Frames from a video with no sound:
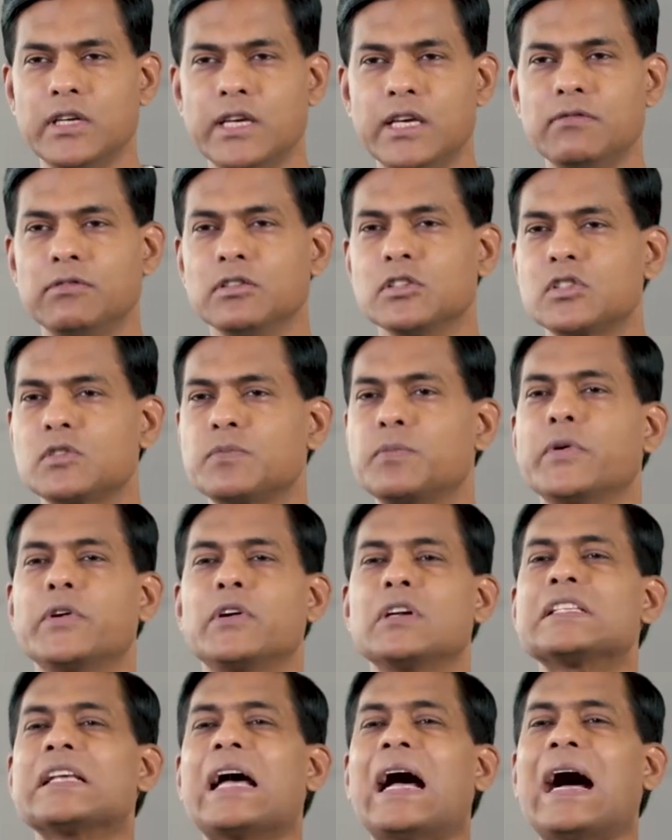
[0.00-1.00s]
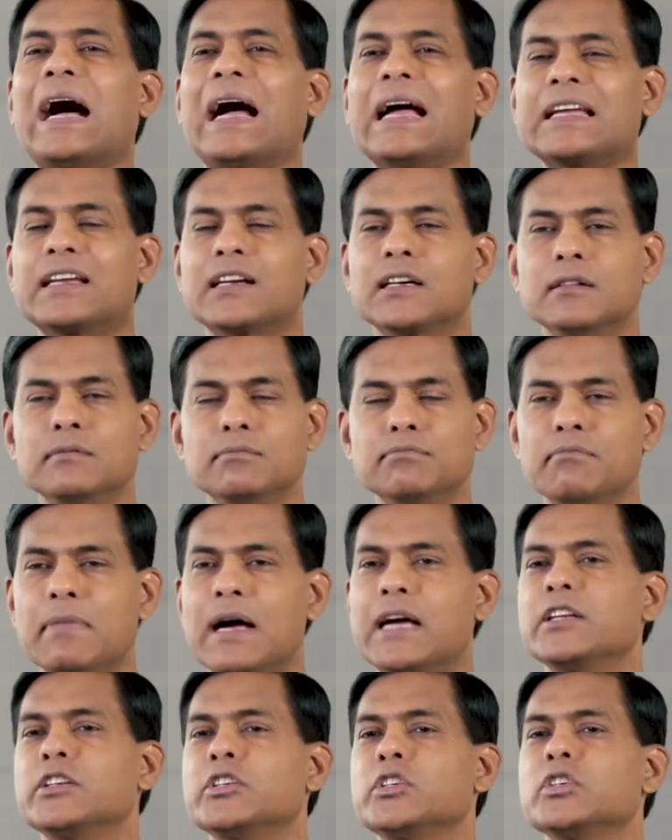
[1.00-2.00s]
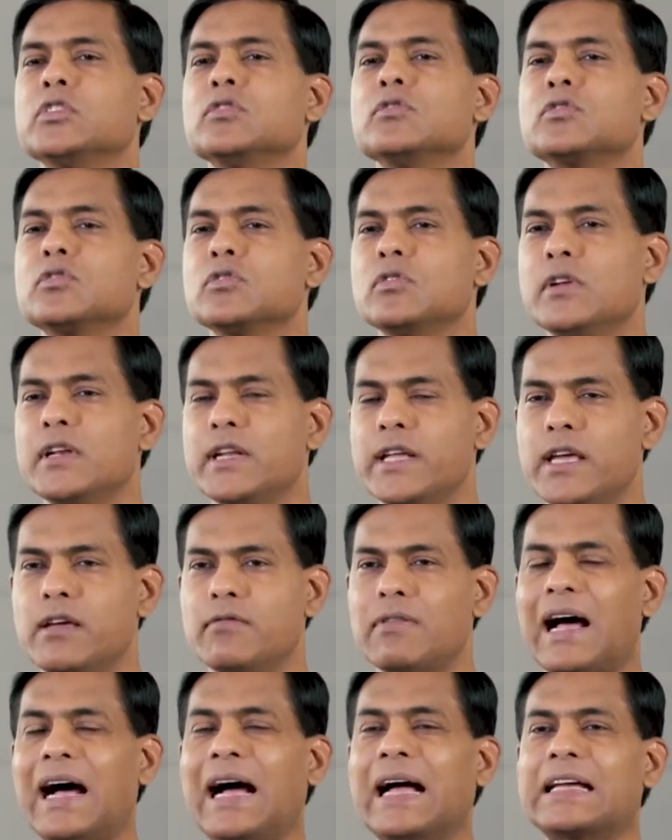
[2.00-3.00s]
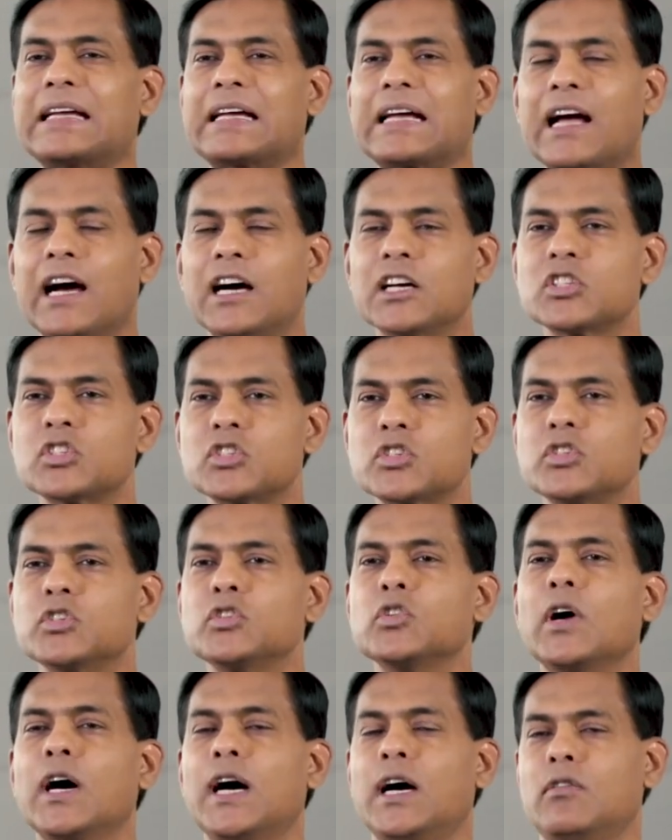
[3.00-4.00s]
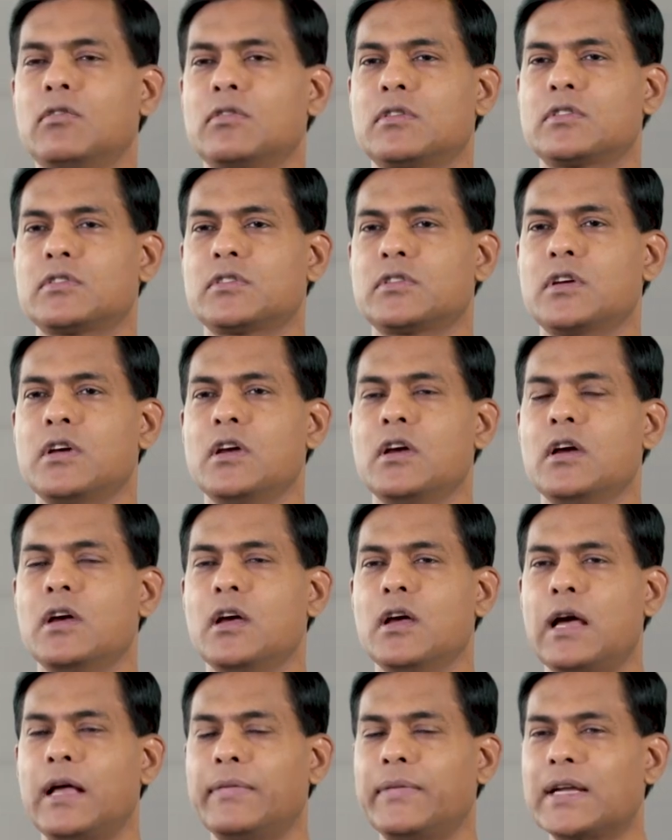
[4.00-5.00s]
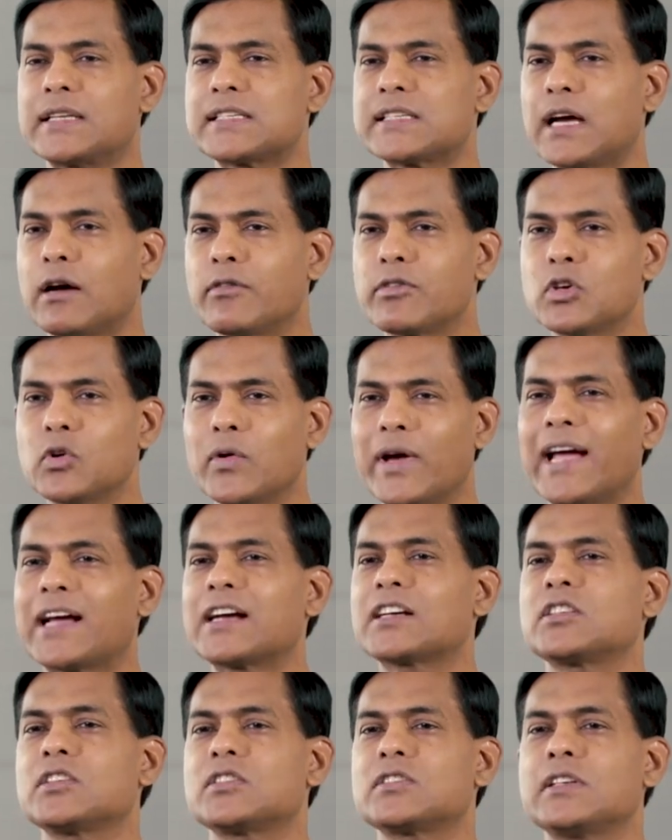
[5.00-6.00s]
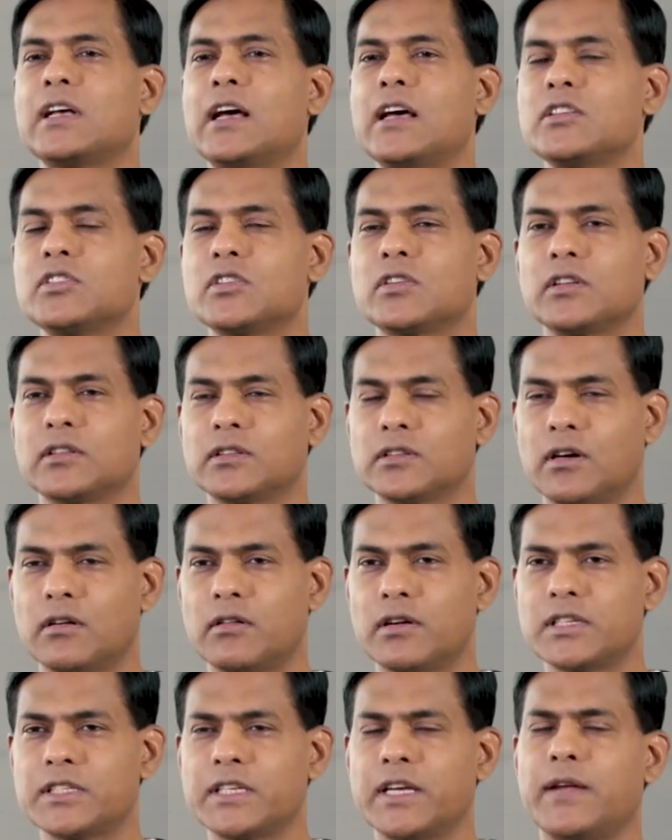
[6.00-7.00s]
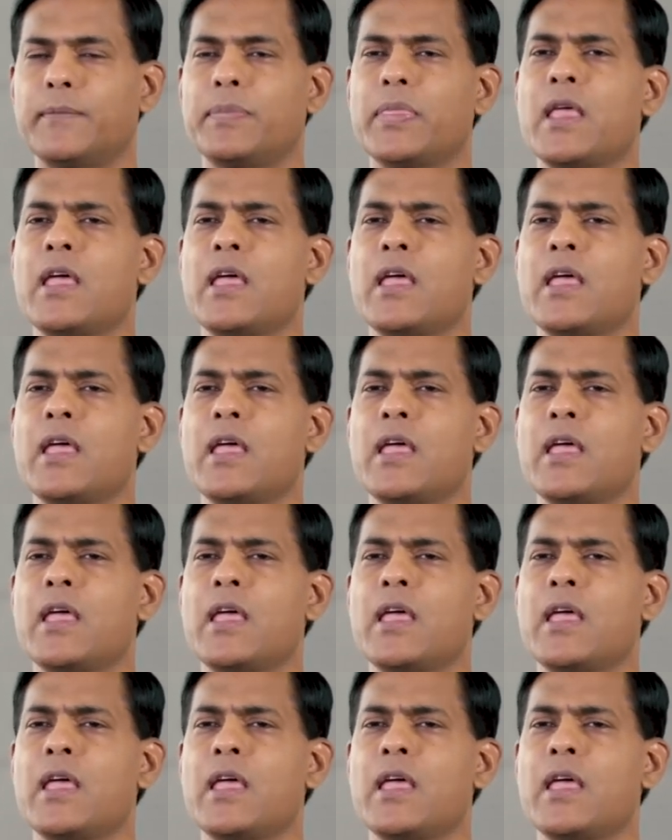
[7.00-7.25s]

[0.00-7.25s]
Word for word: evil spirits, I command you to leave. I cast you out. And that's how you exercise your authority.